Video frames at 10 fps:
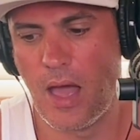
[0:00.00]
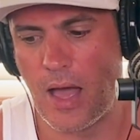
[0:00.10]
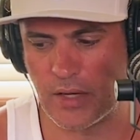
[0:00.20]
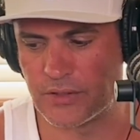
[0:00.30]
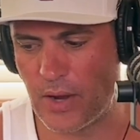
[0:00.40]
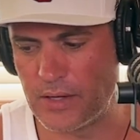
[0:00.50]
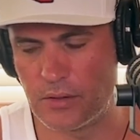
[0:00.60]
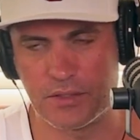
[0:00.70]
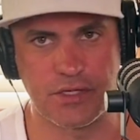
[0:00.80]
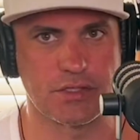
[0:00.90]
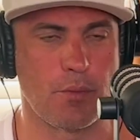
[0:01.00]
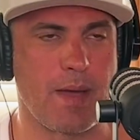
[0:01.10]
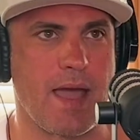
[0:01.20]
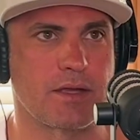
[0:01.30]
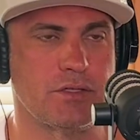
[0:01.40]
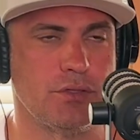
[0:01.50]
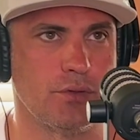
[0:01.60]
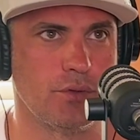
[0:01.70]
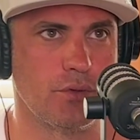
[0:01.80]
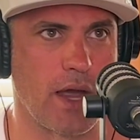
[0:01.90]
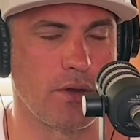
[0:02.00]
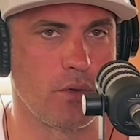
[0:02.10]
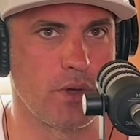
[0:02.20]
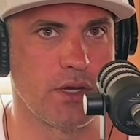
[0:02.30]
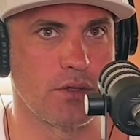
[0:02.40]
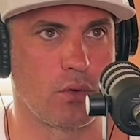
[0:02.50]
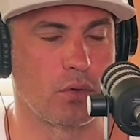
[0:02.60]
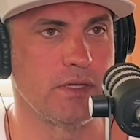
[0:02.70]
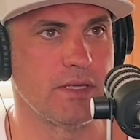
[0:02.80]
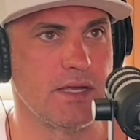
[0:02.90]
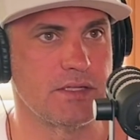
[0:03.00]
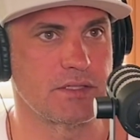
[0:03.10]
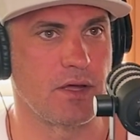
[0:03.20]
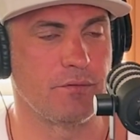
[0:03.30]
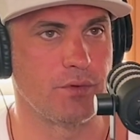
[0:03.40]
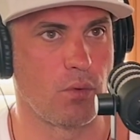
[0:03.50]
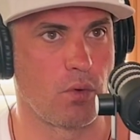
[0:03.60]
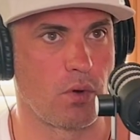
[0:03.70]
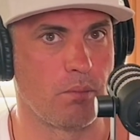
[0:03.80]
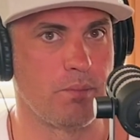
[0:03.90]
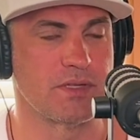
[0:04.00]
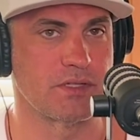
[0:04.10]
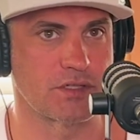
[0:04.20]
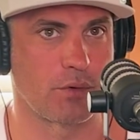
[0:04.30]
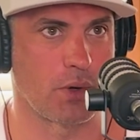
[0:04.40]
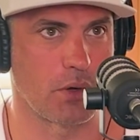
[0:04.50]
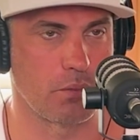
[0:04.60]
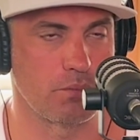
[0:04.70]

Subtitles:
let's just go back to, I know in the early days of your business career,